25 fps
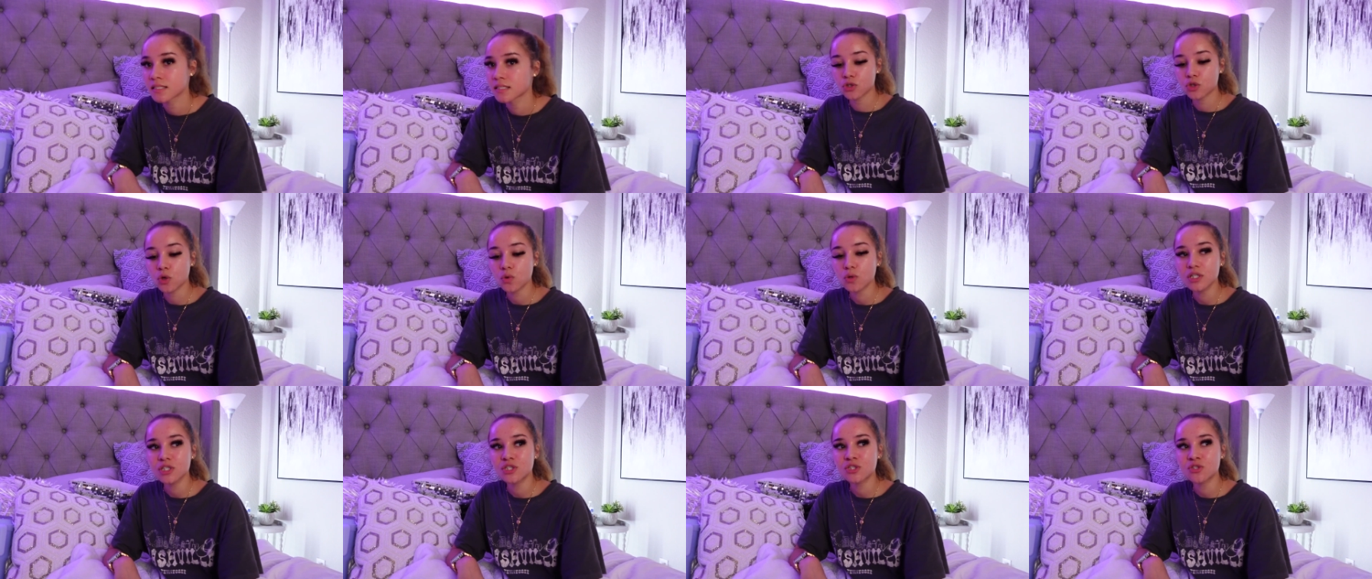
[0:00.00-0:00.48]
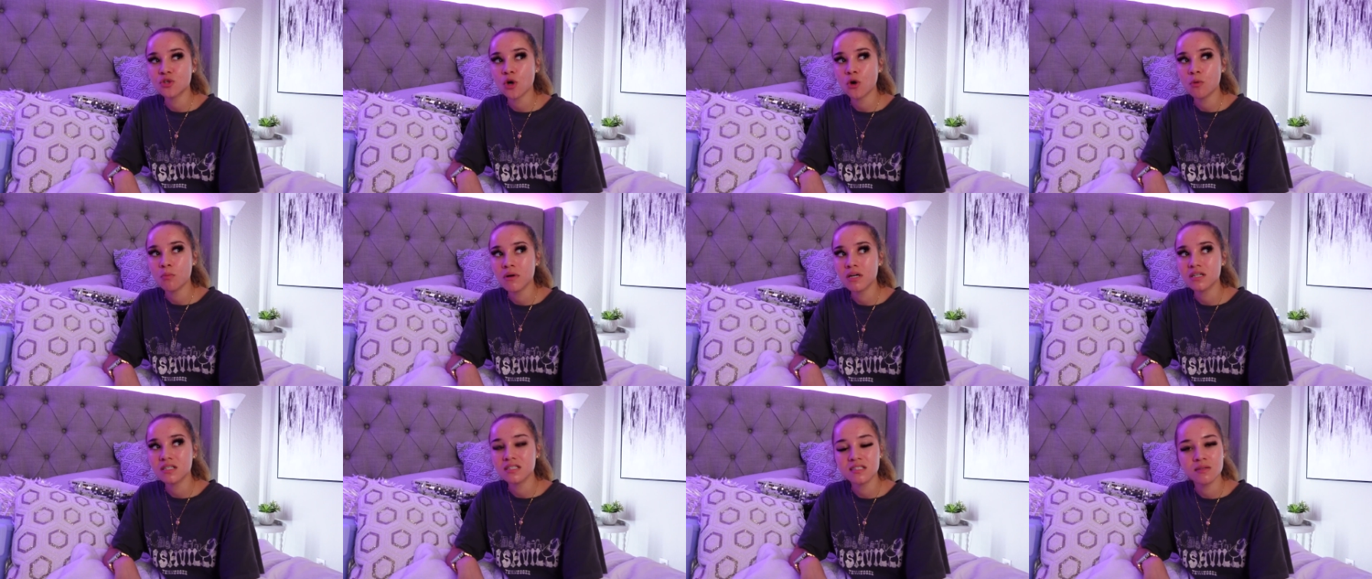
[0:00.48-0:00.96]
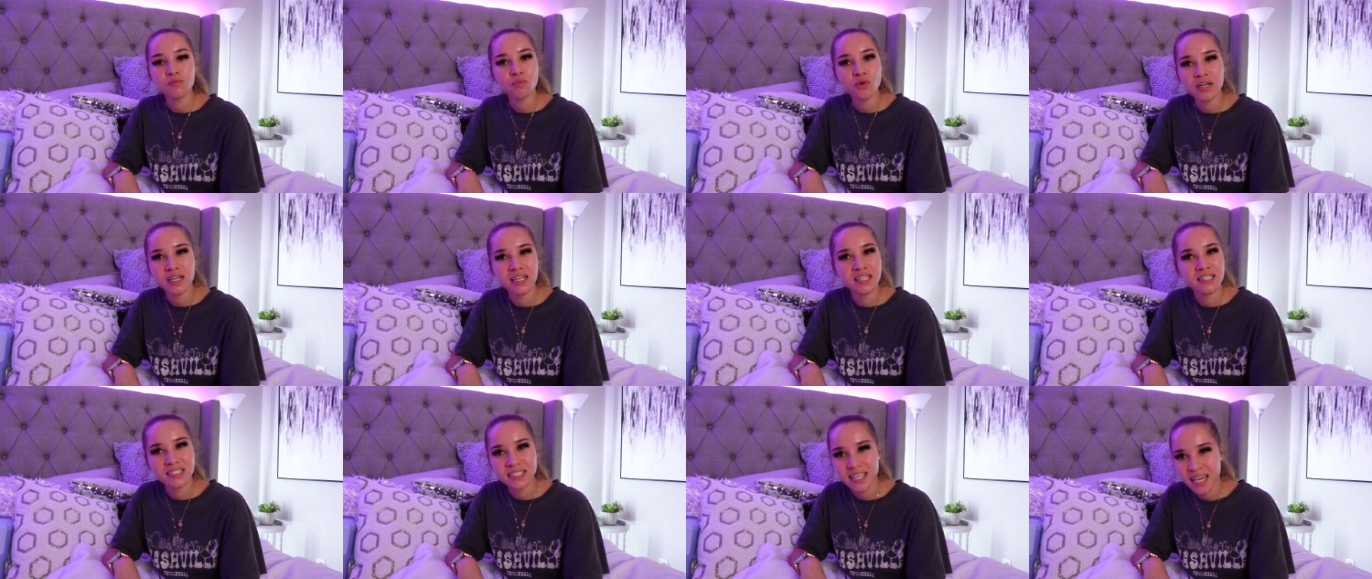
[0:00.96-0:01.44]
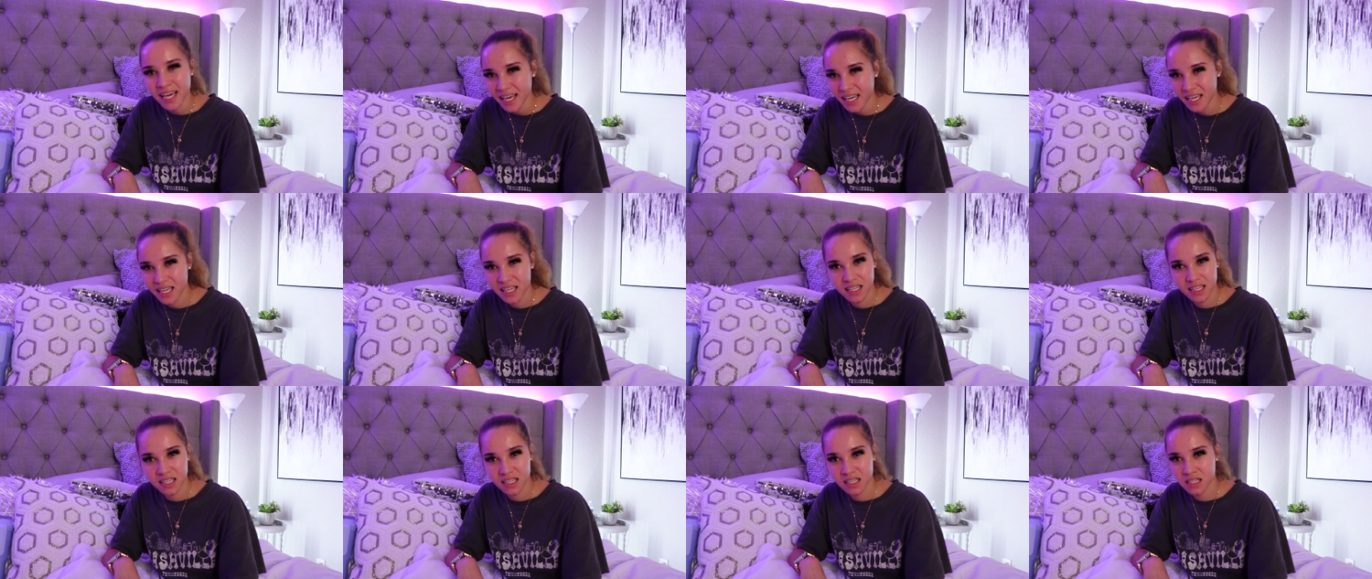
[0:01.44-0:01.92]
There's only so much someone can
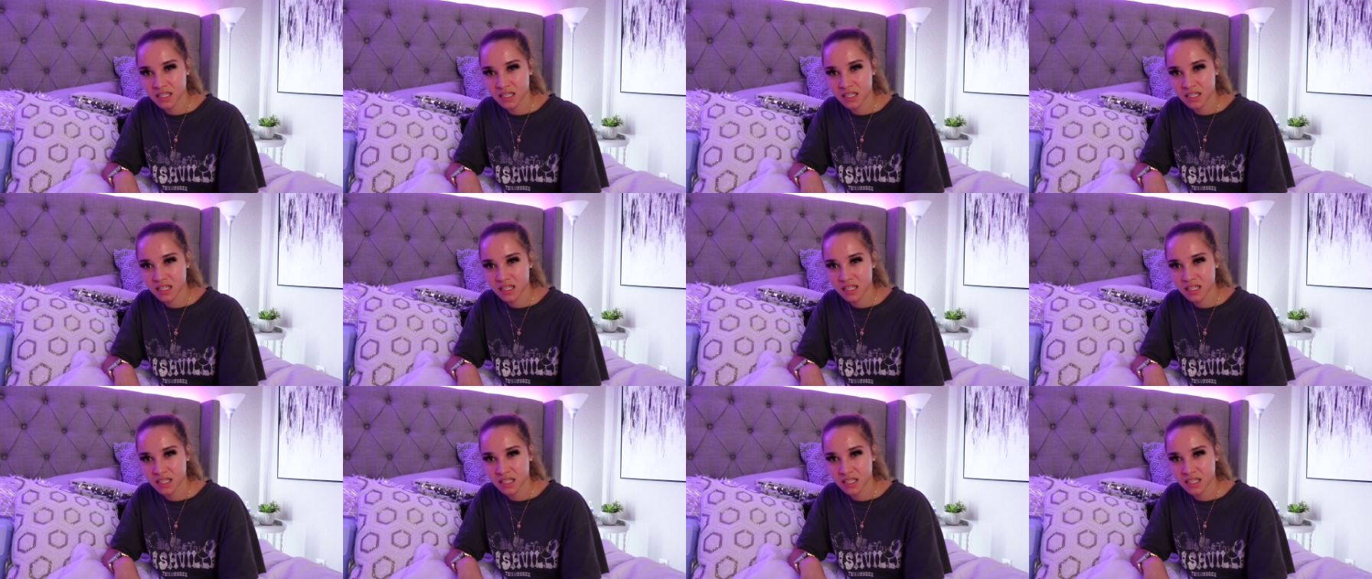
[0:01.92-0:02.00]
take.